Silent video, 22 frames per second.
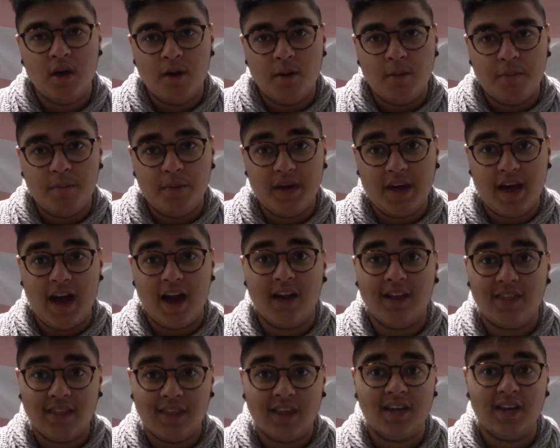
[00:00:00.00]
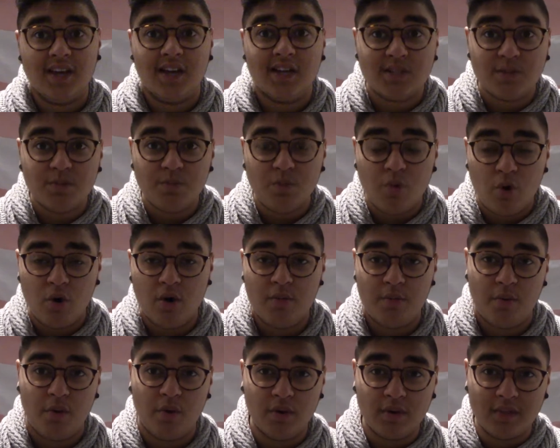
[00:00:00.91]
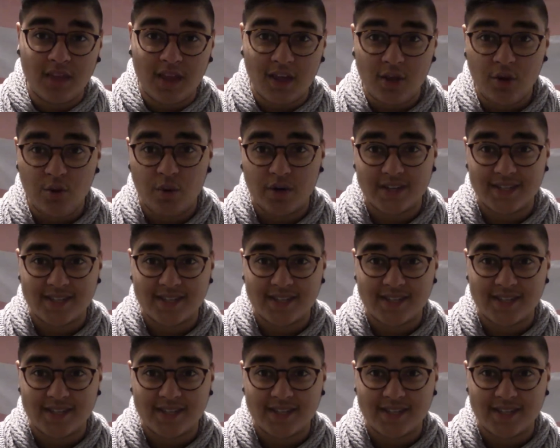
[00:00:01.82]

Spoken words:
But I think it is more important that you are